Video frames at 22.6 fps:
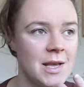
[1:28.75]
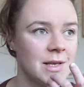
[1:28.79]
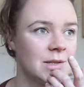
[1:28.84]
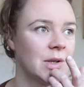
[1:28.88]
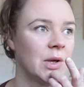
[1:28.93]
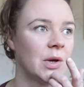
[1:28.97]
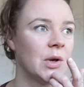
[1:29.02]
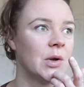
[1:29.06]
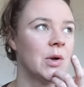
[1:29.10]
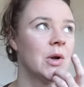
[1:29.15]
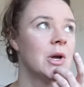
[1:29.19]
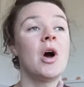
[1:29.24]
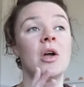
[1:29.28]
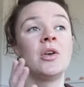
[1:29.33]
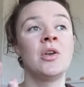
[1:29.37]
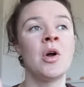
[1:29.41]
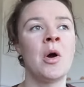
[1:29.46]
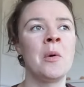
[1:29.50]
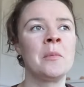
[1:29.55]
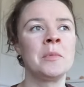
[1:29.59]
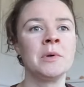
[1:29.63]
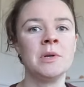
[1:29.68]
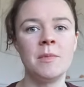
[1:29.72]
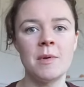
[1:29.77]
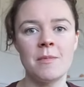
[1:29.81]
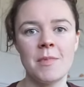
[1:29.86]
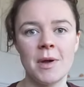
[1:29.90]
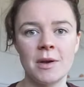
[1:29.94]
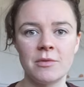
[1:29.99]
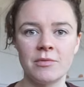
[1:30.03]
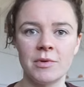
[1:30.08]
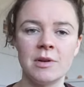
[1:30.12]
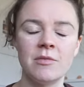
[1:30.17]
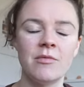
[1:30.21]
So I know I'm gonna be
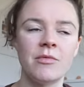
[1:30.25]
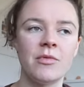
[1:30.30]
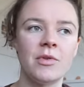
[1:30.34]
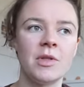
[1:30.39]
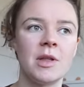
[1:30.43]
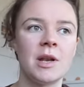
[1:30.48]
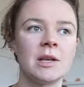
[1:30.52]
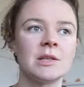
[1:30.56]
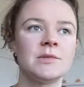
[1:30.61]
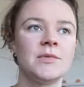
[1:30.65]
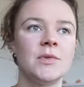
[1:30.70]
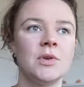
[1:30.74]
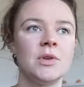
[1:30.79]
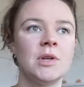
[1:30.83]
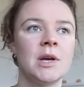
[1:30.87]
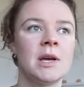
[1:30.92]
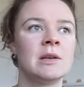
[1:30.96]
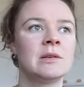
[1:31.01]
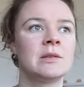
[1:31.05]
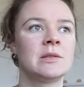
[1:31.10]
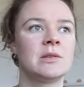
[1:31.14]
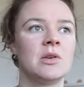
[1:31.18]
bedridden for the next few days.